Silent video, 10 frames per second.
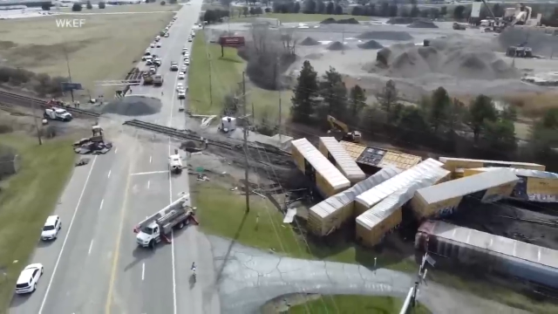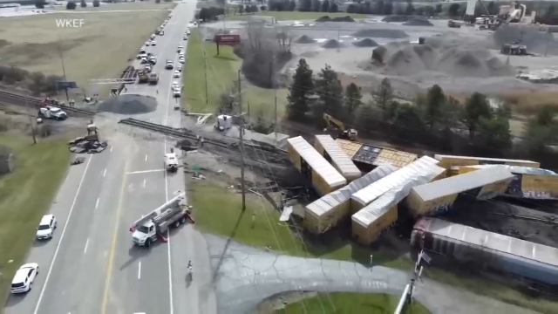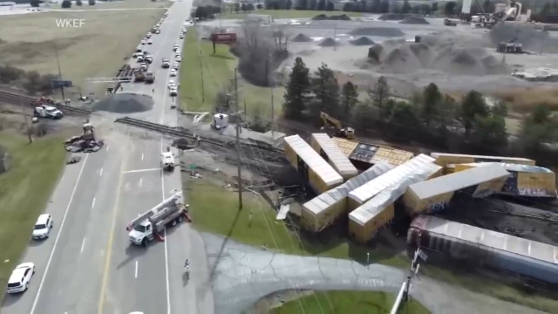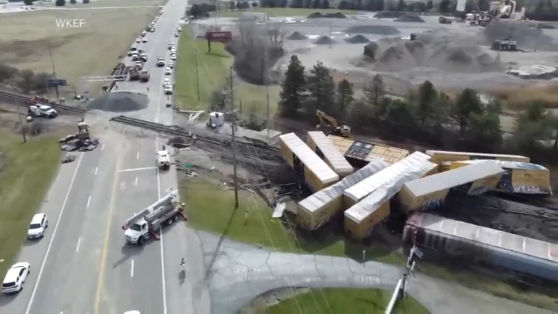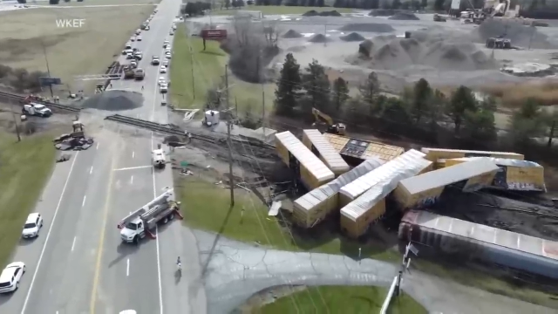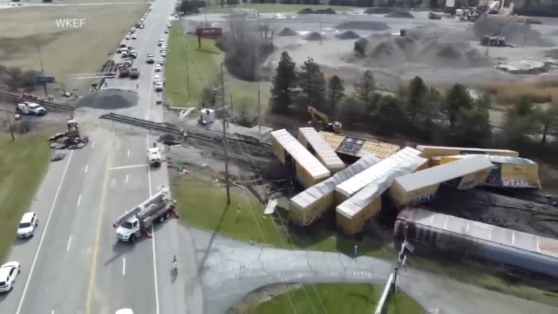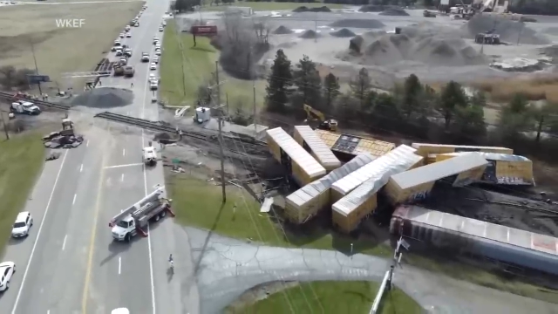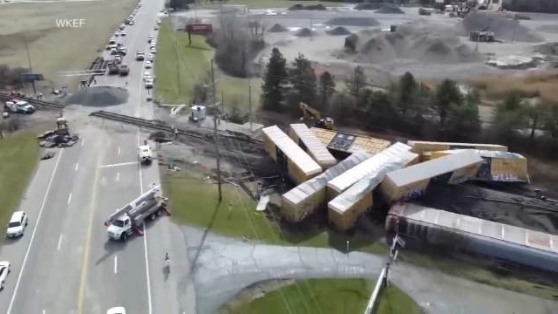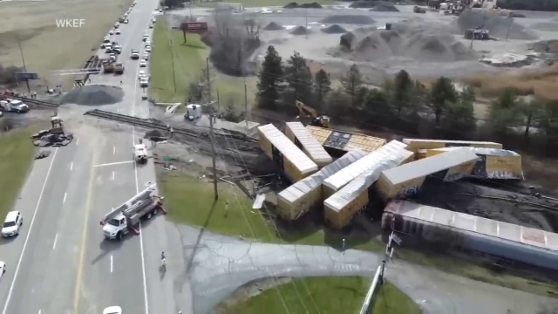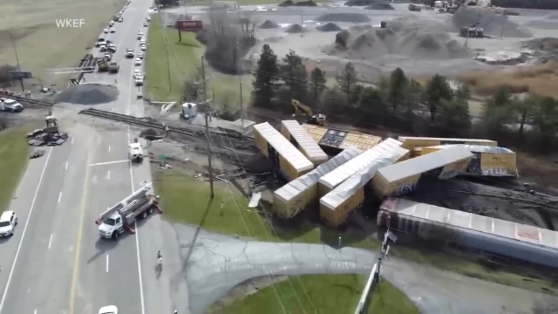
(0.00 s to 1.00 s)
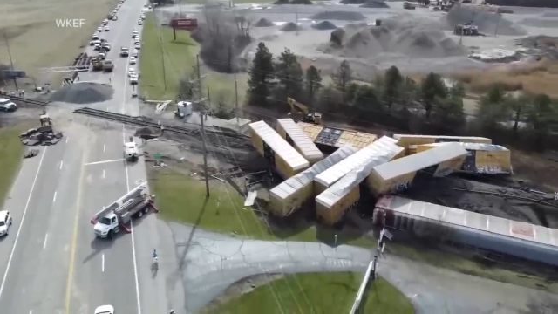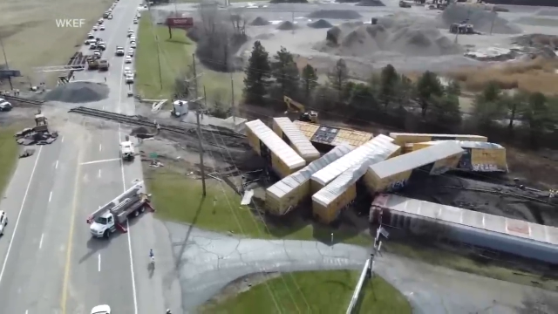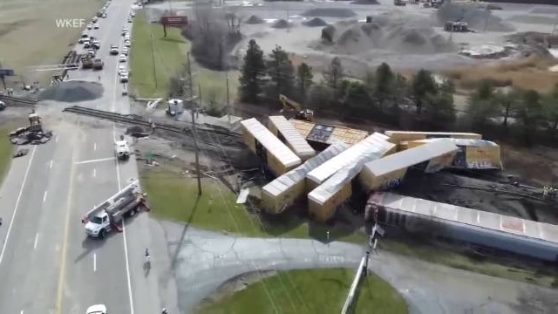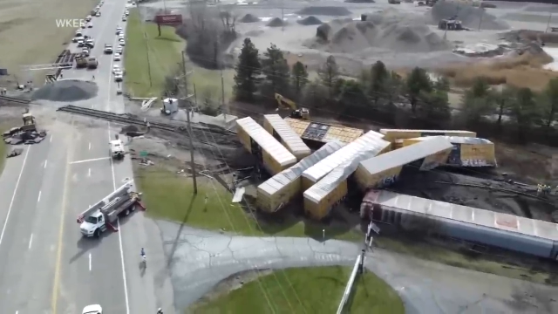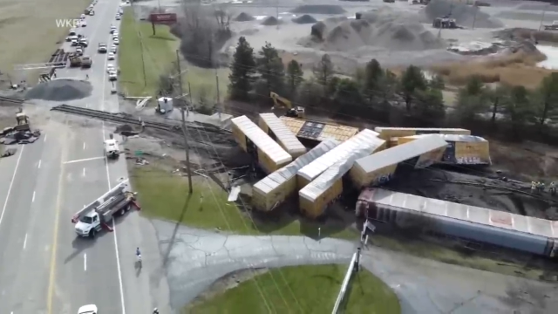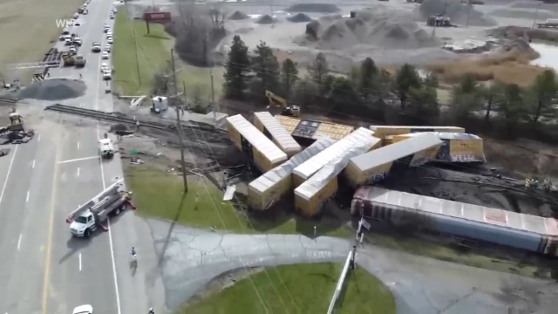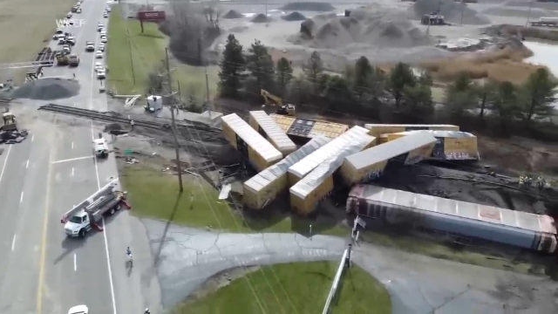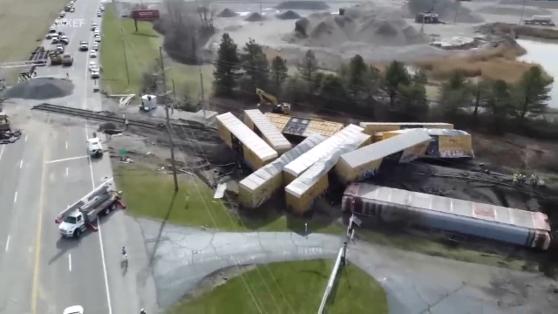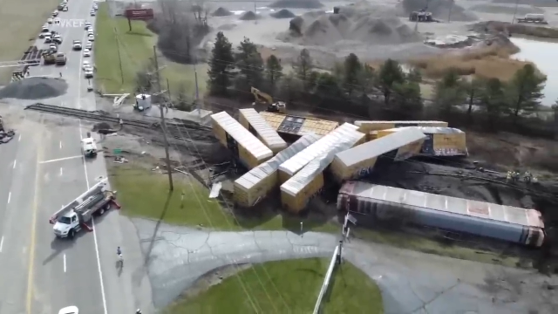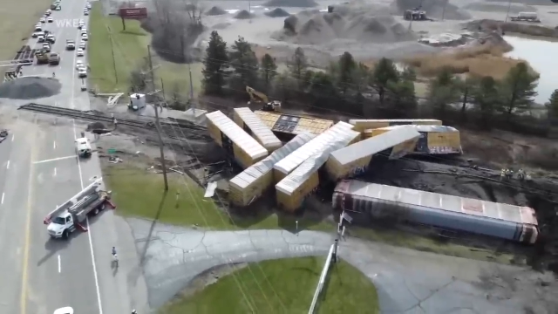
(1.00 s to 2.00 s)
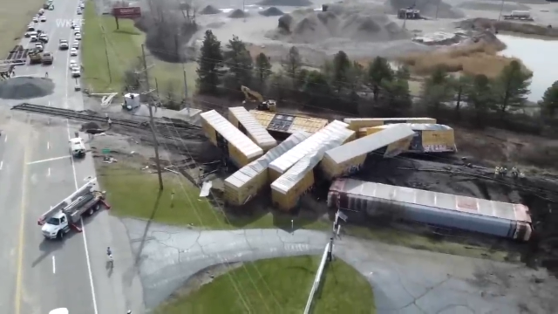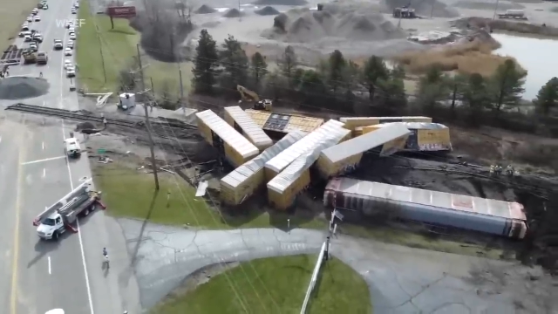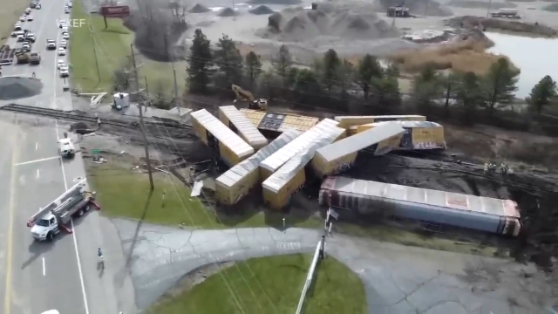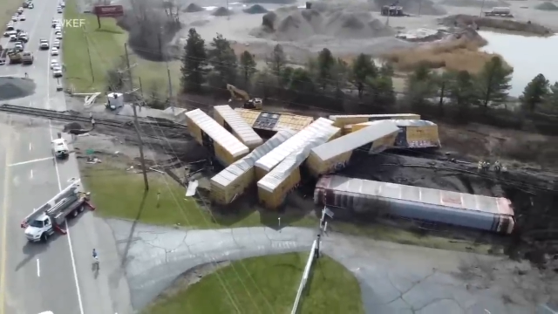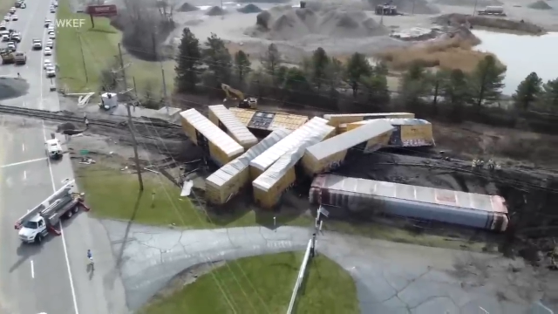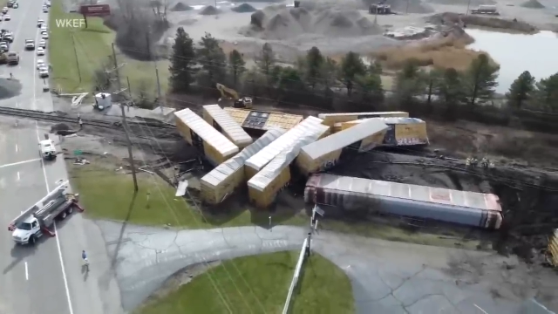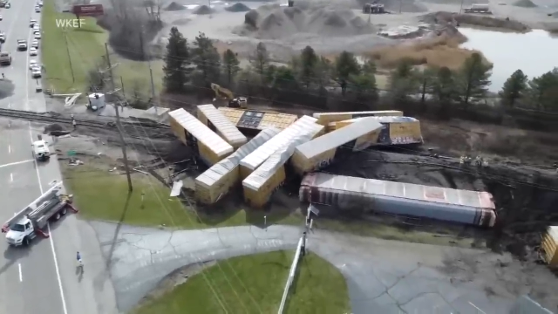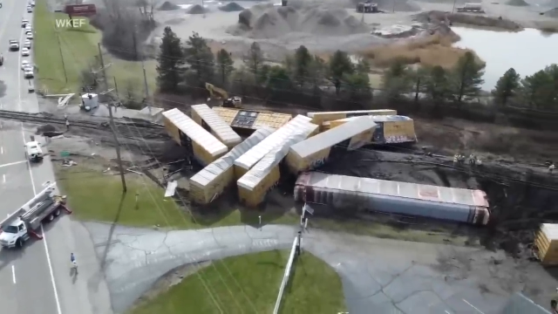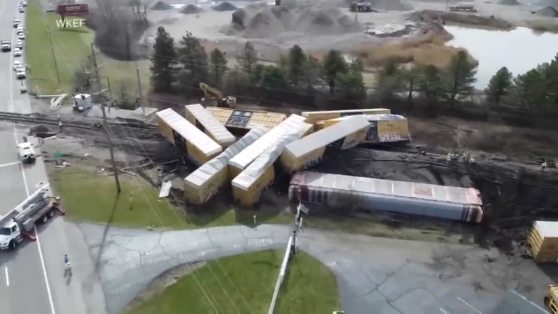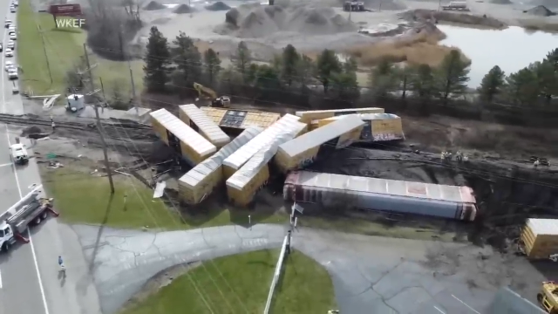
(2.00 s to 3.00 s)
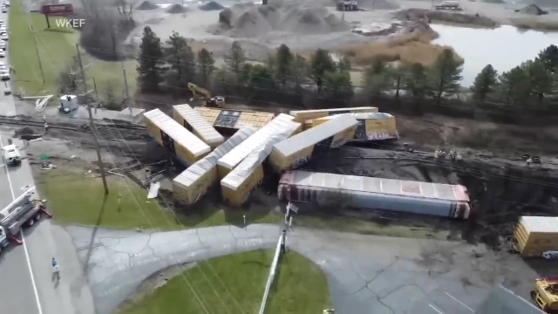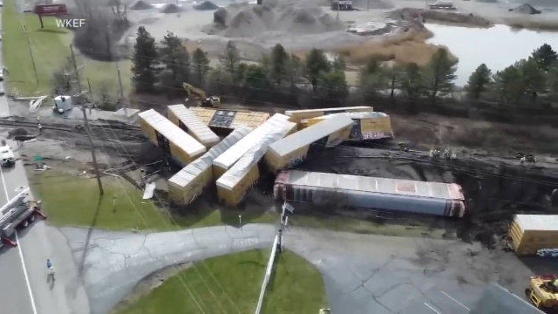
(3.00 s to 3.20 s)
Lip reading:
[unreadable: no face in view]